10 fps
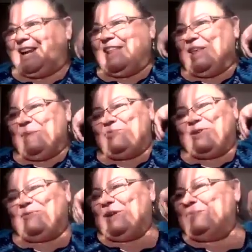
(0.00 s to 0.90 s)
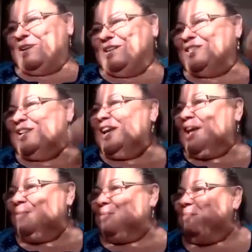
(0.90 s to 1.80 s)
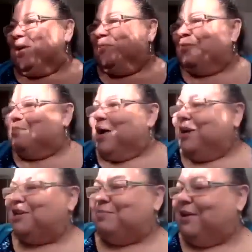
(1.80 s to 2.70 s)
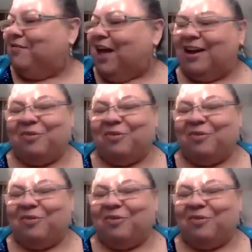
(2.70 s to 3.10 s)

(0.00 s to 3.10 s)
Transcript: at that point, right? But it reminded me of that,